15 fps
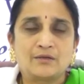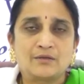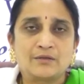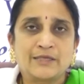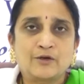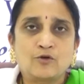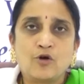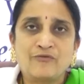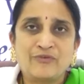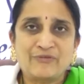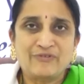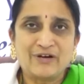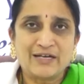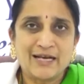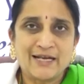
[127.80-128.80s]
they go for
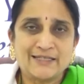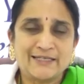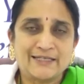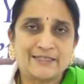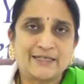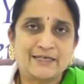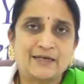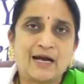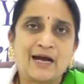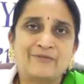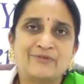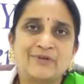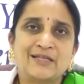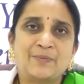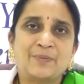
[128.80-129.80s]
fertilization.
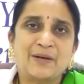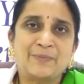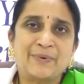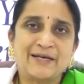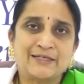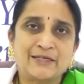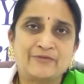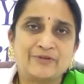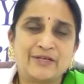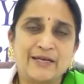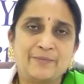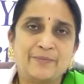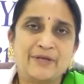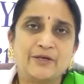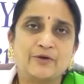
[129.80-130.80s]
After the preparation of the
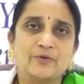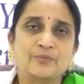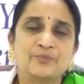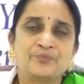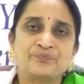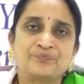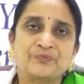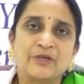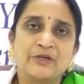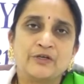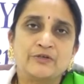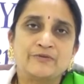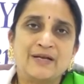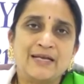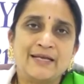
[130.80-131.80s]
embryo,
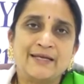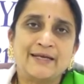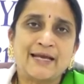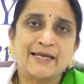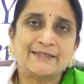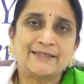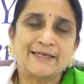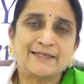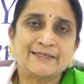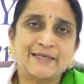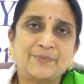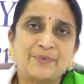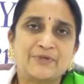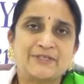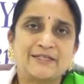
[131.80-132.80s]
usually in ICSI
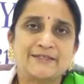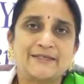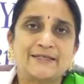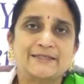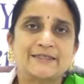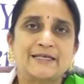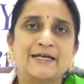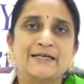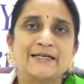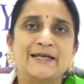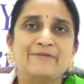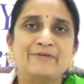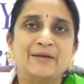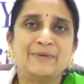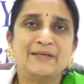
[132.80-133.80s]
procedures, 3rd
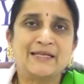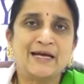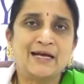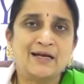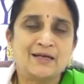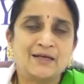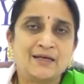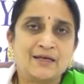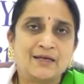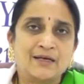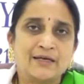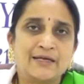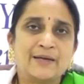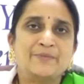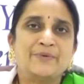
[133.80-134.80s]
day will be the
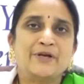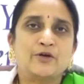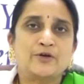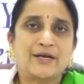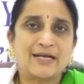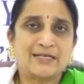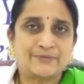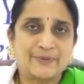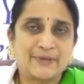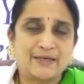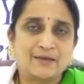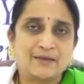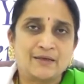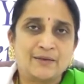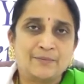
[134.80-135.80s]
embryo transfer.
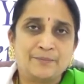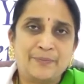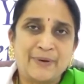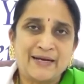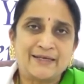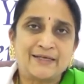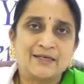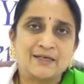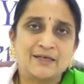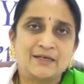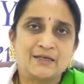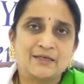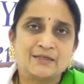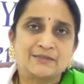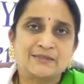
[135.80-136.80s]
But
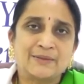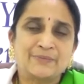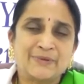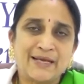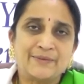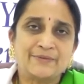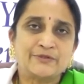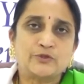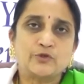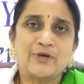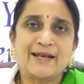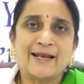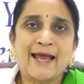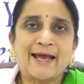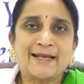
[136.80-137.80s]
sometimes to
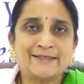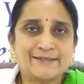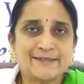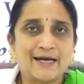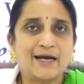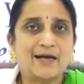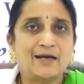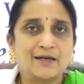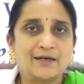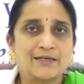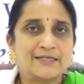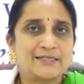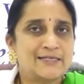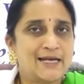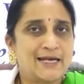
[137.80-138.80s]
enhance the
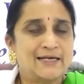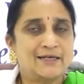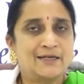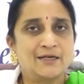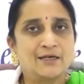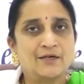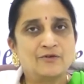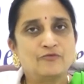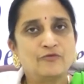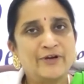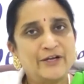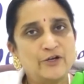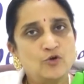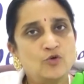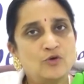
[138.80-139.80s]
result,
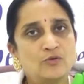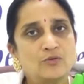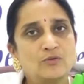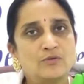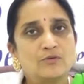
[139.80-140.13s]
we do